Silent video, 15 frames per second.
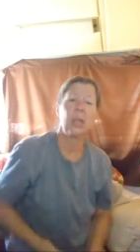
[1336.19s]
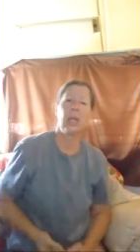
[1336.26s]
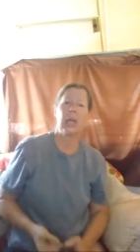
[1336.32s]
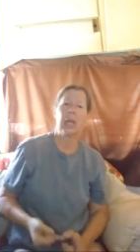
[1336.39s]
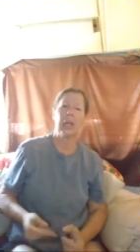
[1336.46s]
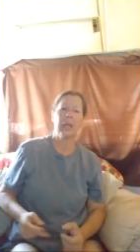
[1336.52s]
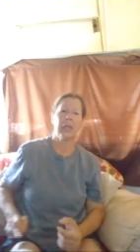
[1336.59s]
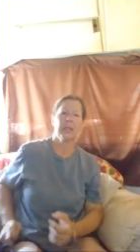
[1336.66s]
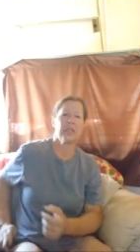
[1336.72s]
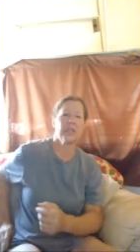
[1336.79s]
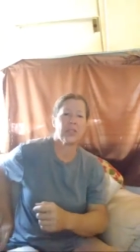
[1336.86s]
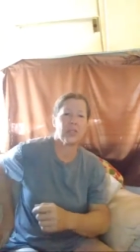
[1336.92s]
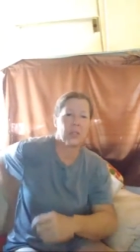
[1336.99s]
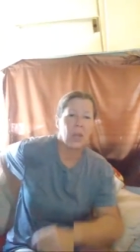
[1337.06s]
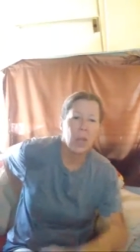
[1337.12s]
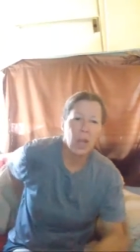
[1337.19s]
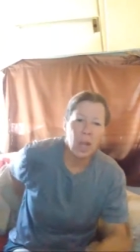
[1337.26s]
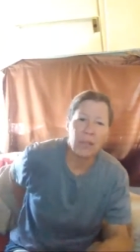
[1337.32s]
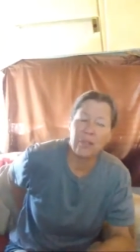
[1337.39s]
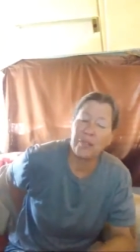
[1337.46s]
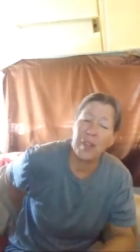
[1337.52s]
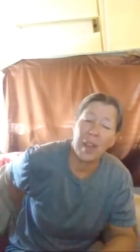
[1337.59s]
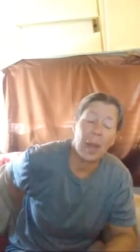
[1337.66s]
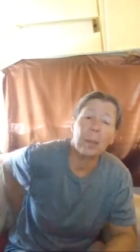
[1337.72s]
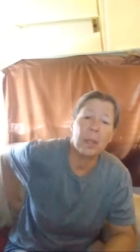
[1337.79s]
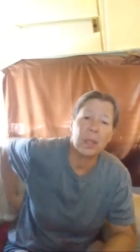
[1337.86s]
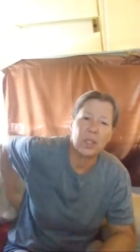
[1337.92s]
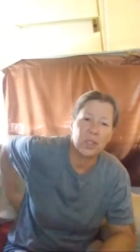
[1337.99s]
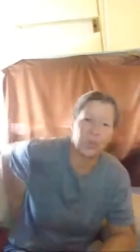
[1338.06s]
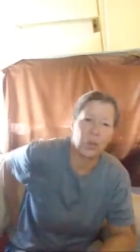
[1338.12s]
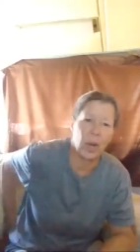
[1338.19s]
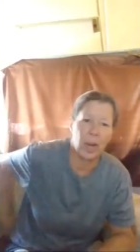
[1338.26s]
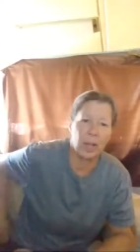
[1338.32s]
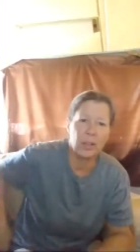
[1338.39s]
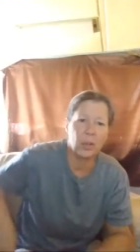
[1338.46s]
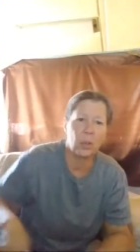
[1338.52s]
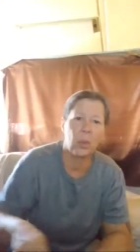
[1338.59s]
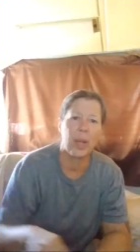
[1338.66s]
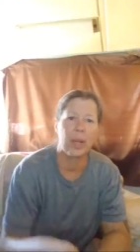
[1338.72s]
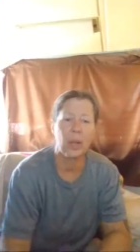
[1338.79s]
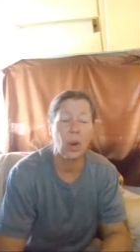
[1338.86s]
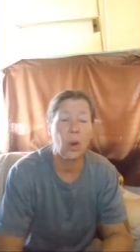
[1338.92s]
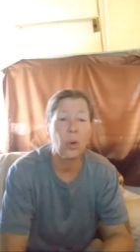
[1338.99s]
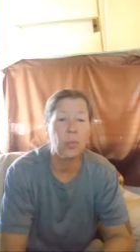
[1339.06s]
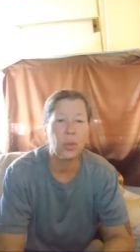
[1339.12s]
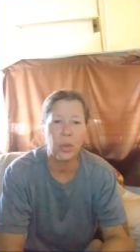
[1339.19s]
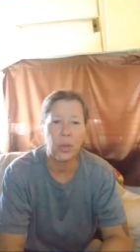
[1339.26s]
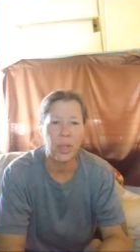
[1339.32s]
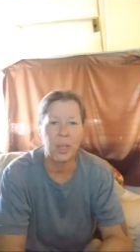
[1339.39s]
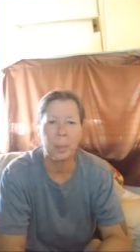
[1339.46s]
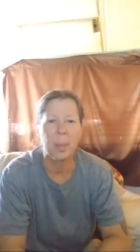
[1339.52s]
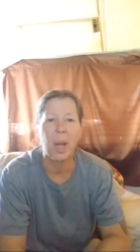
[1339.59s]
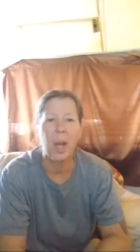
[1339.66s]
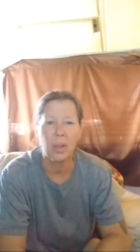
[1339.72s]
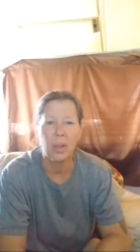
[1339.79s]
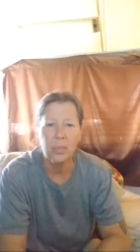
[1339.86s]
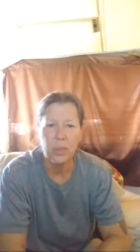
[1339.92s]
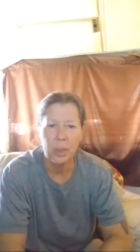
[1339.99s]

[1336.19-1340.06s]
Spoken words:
And a fabulous friend who went over and above.